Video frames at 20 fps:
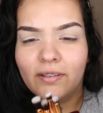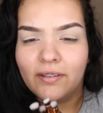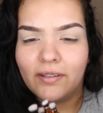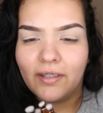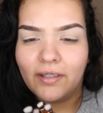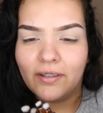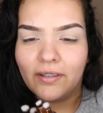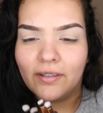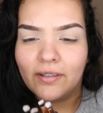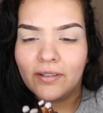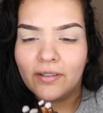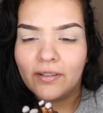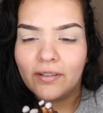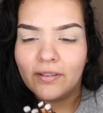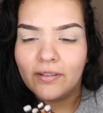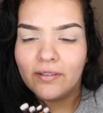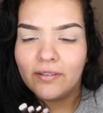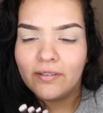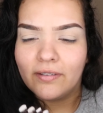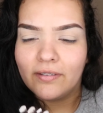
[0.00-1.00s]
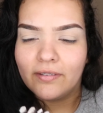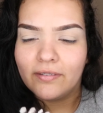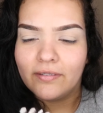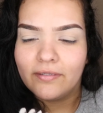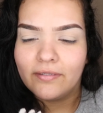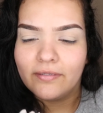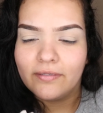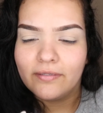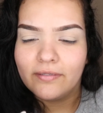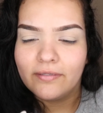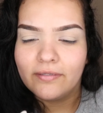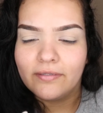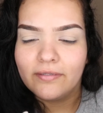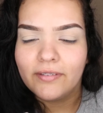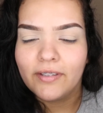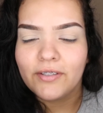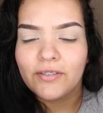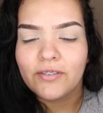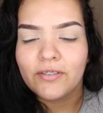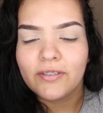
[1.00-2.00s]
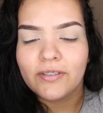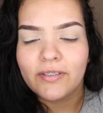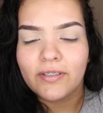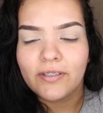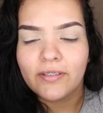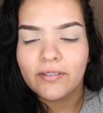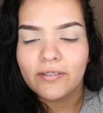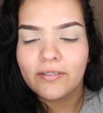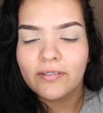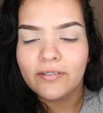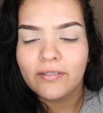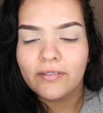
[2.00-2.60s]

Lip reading: They look interesting.